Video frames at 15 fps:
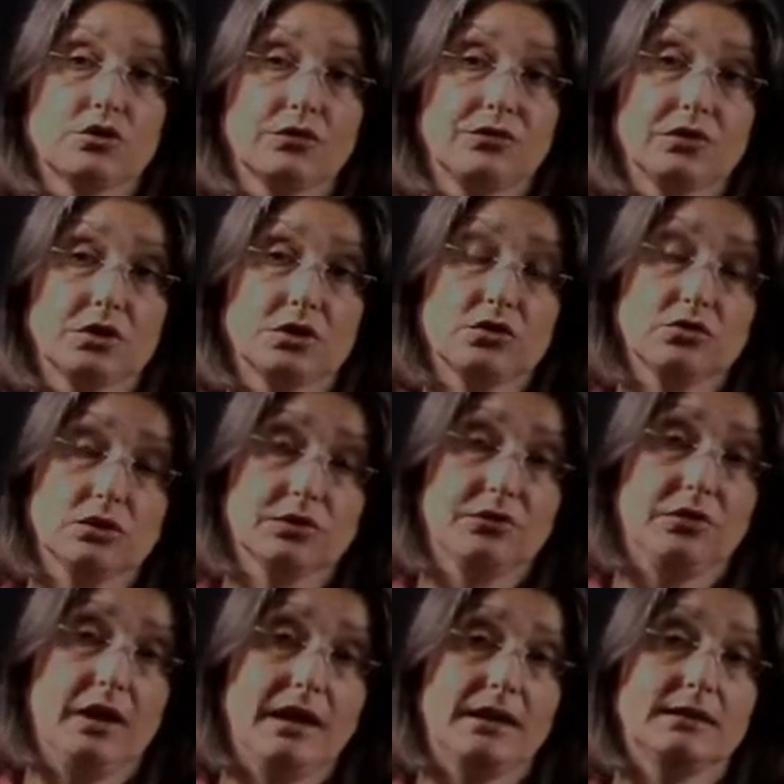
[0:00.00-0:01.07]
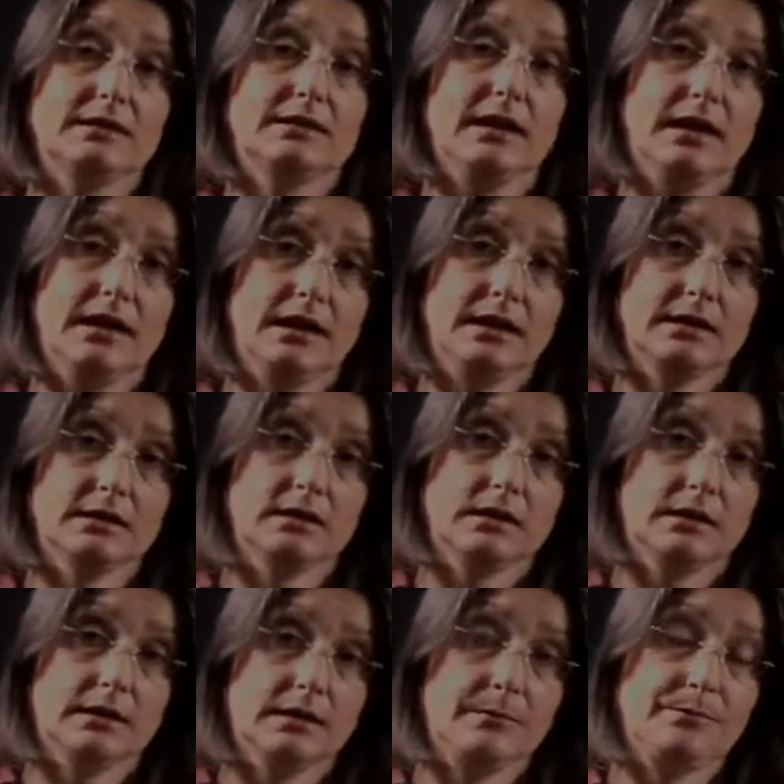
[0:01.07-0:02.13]
refers to the fact that
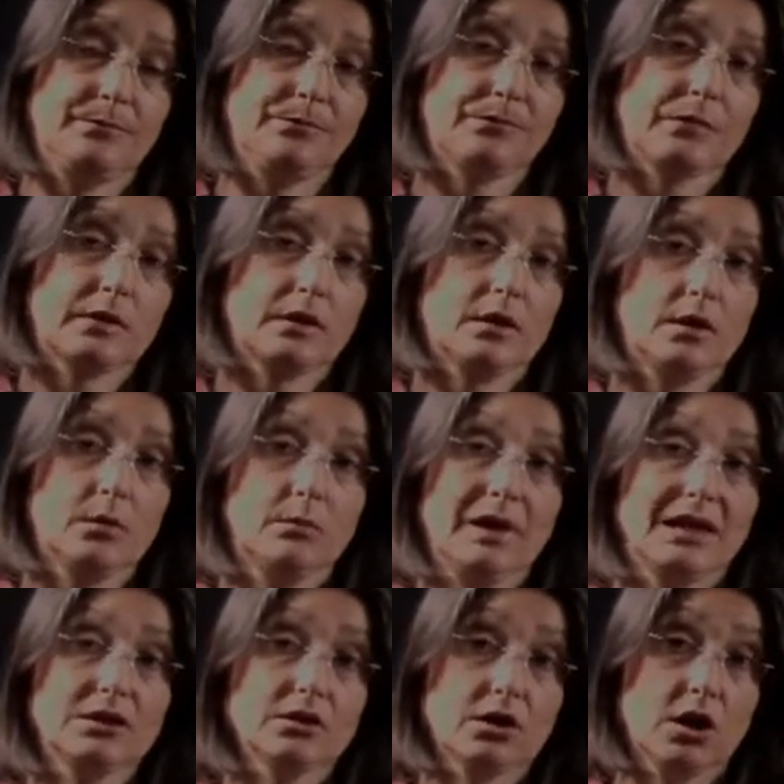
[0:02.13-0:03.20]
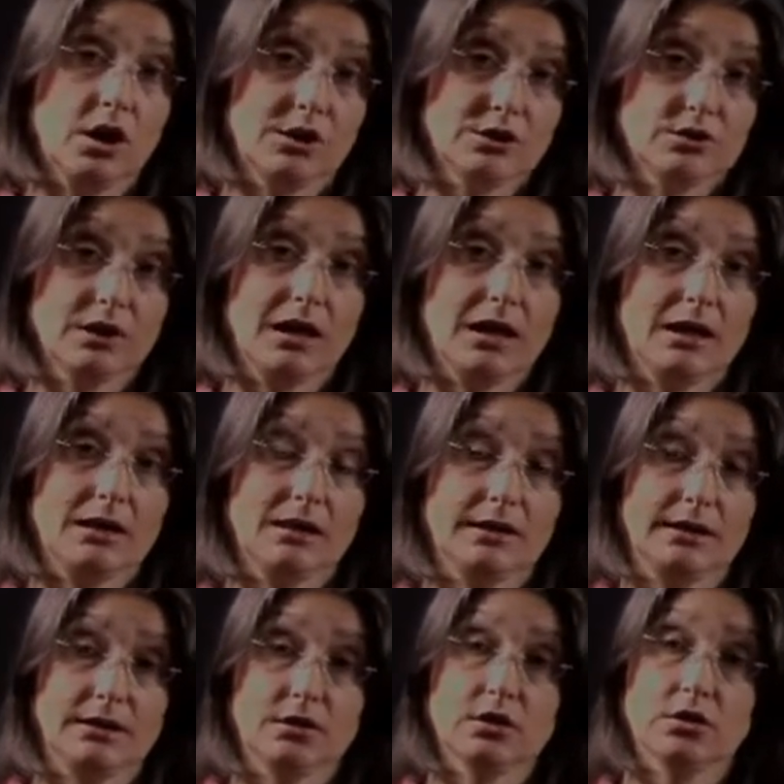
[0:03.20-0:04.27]
mitochondria
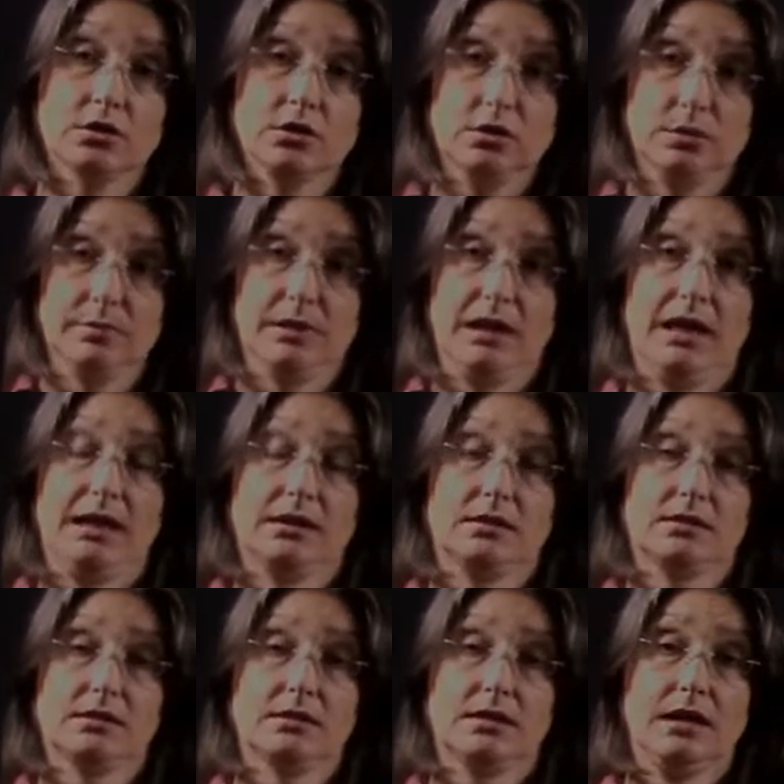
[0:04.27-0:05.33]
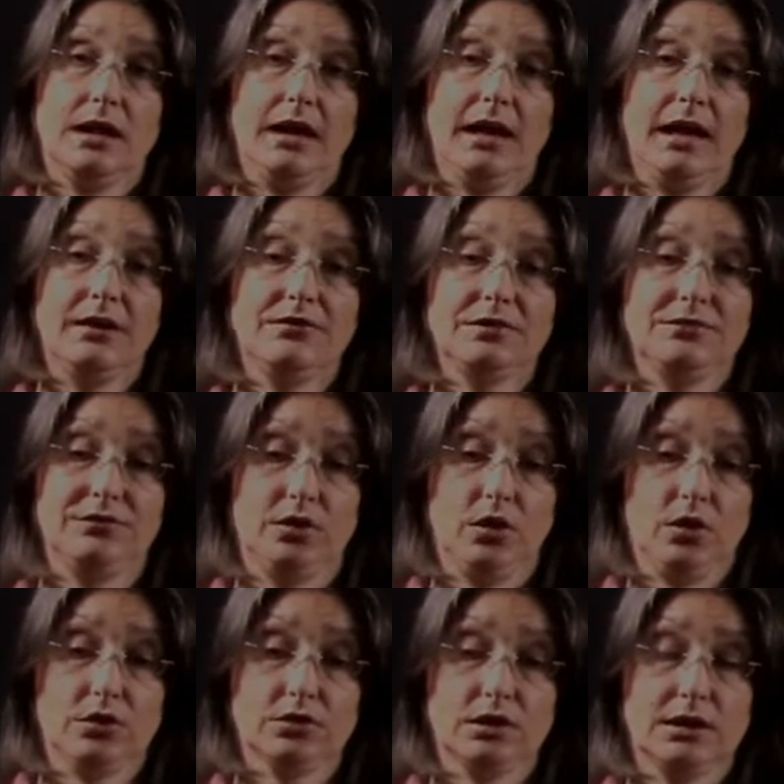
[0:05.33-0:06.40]
and chloroplasts have
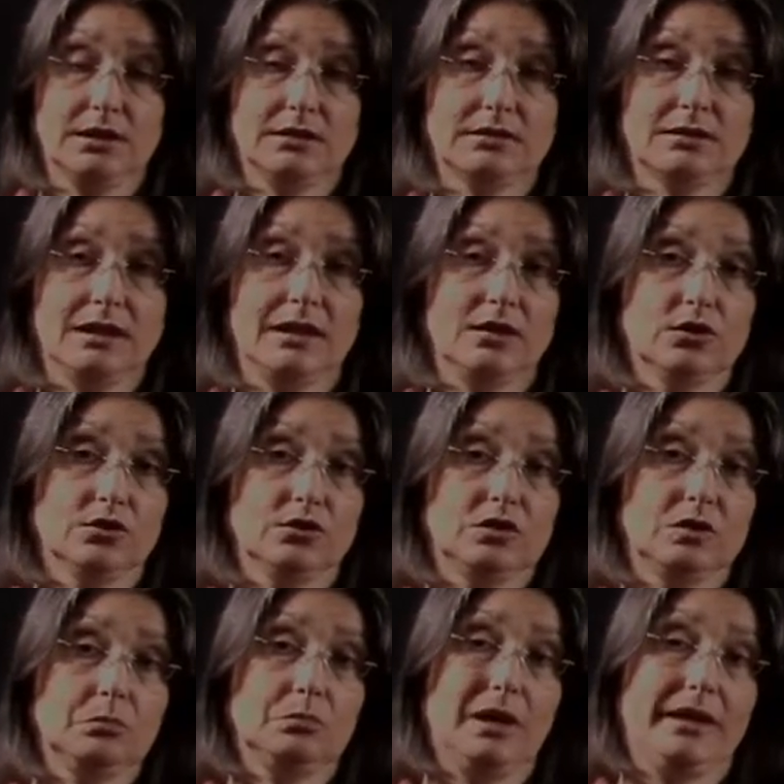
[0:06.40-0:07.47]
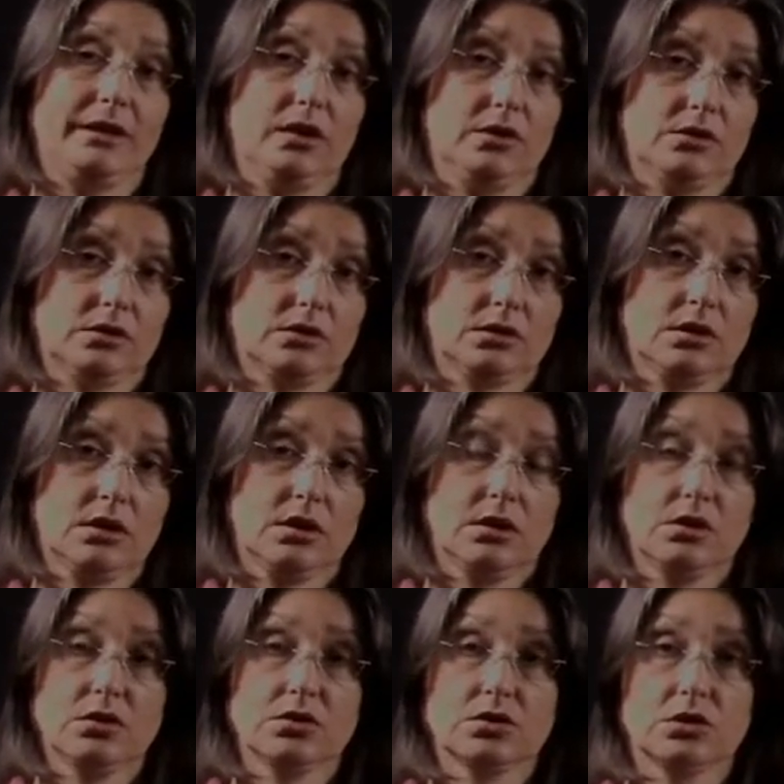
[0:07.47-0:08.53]
evolved as endosymbionts.
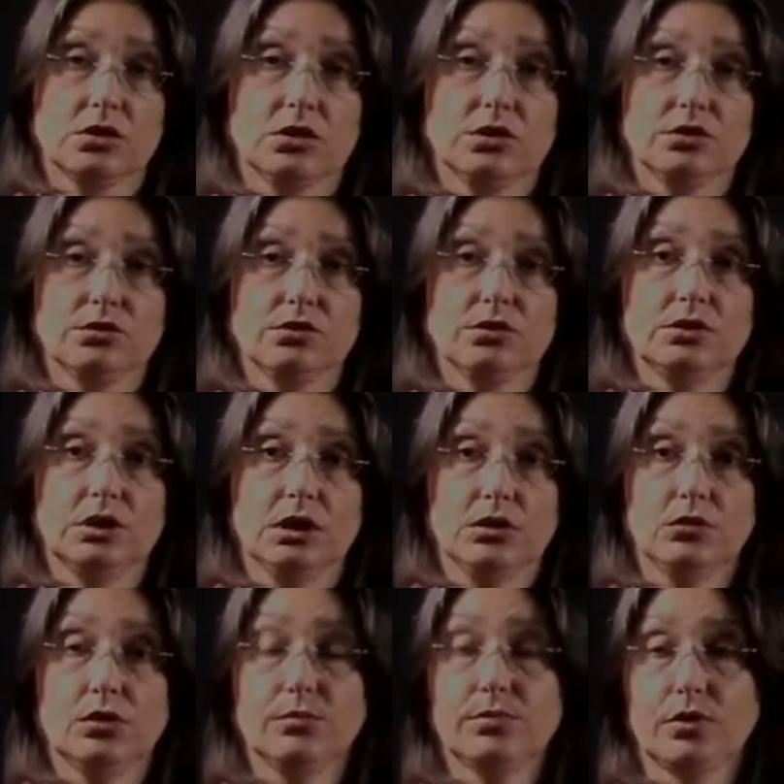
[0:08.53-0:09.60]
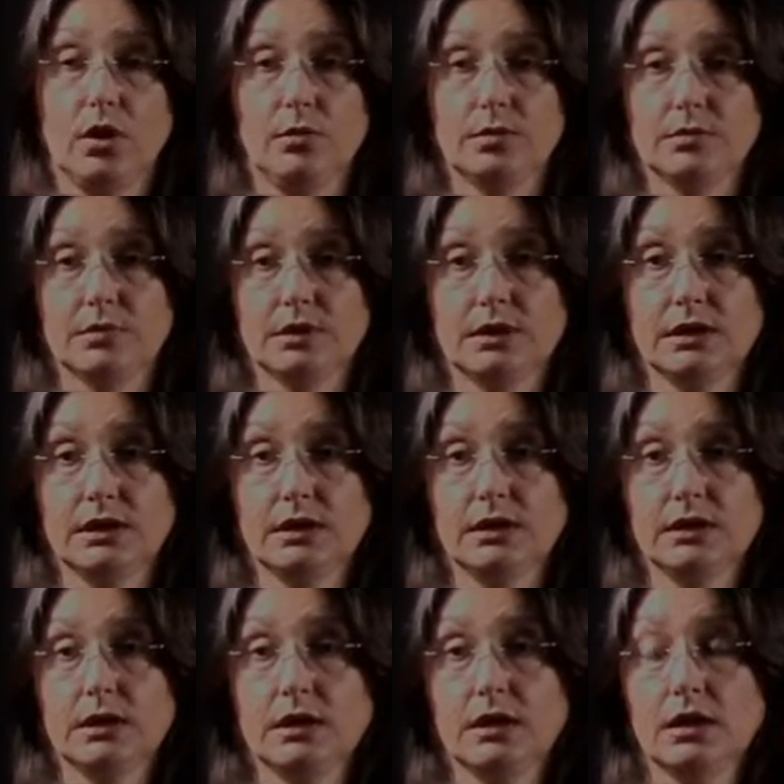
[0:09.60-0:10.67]
So they were probably
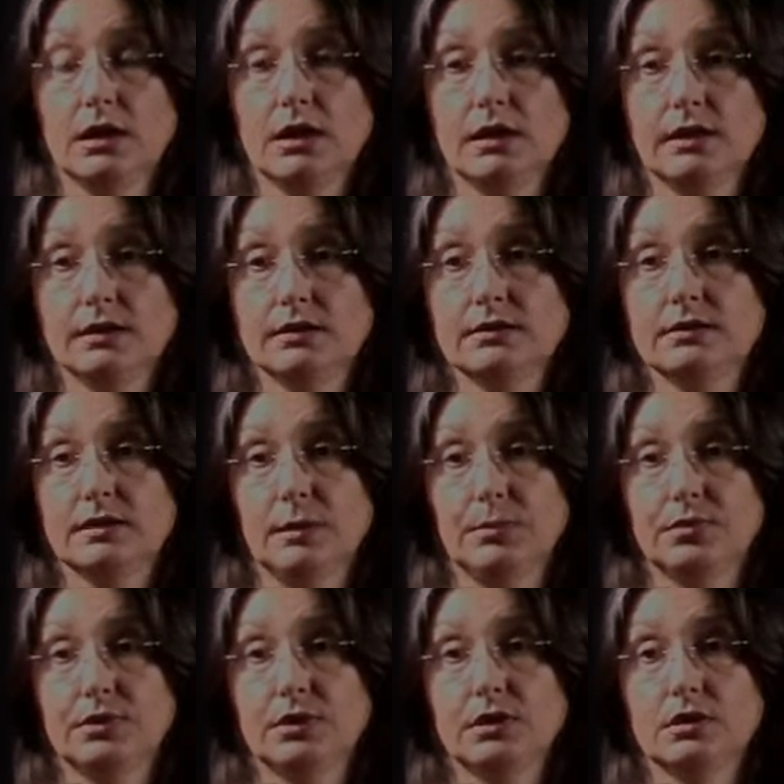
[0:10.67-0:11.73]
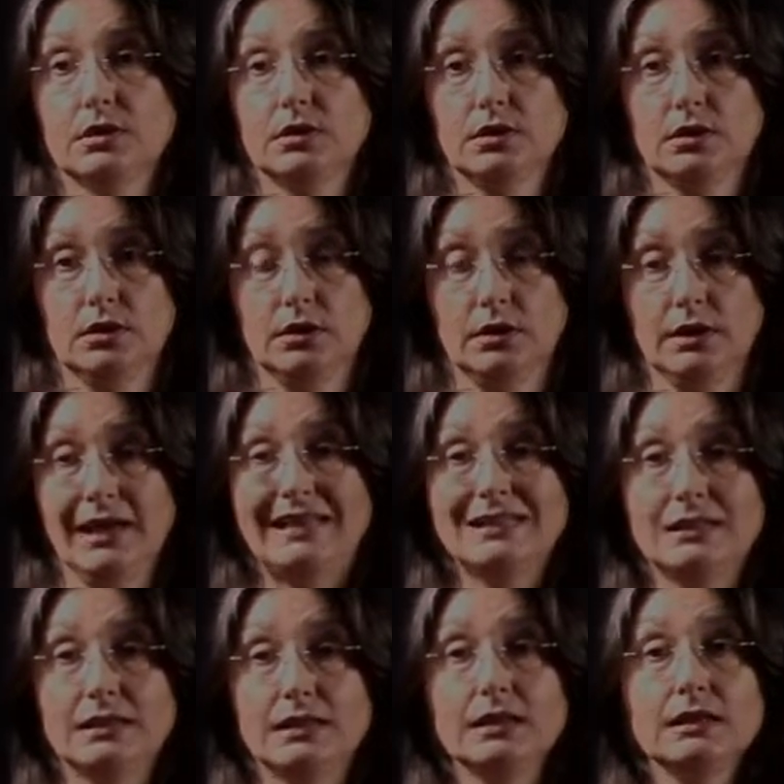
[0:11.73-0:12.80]
separate
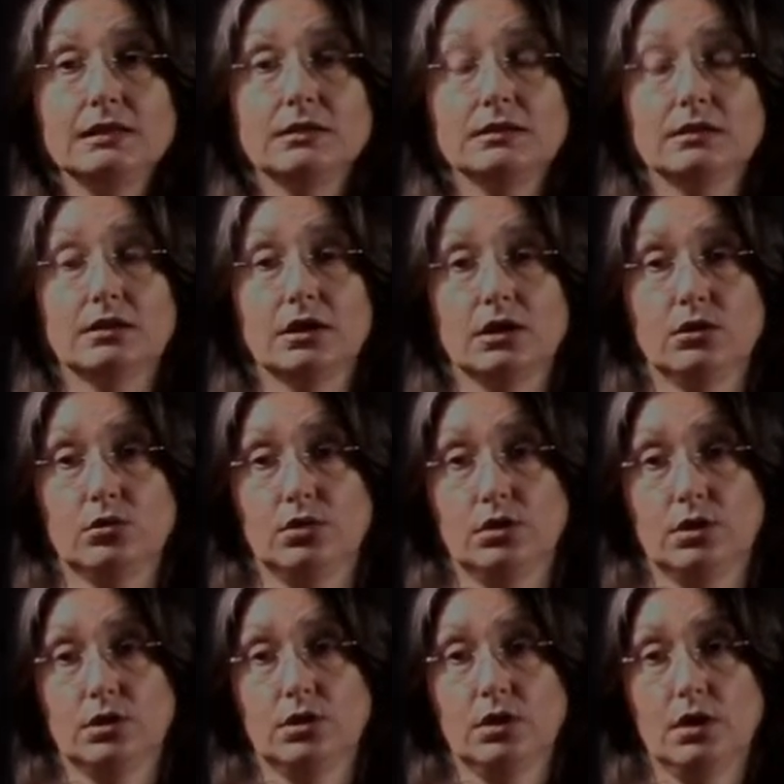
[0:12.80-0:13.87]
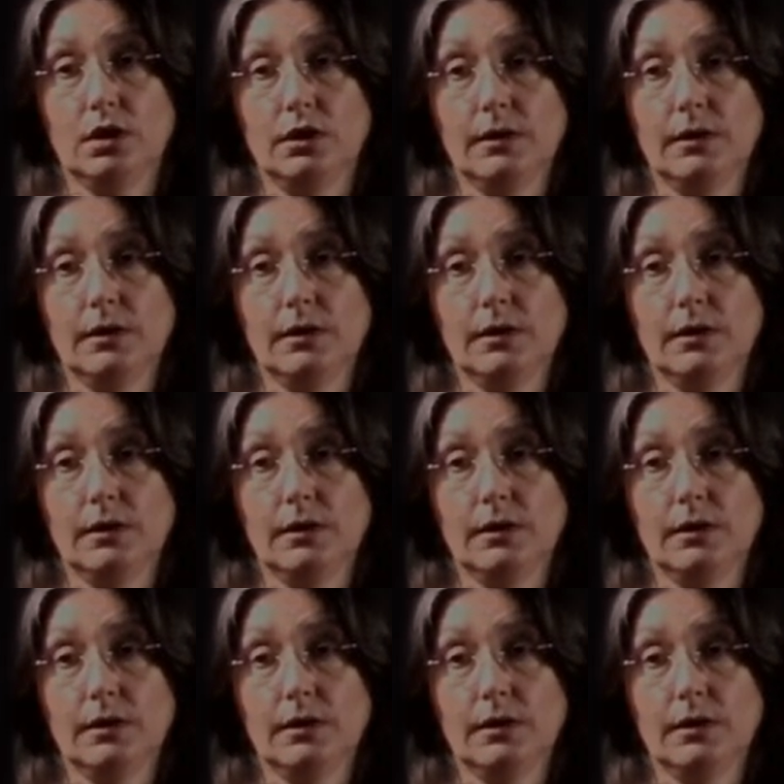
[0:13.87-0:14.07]
entities. They were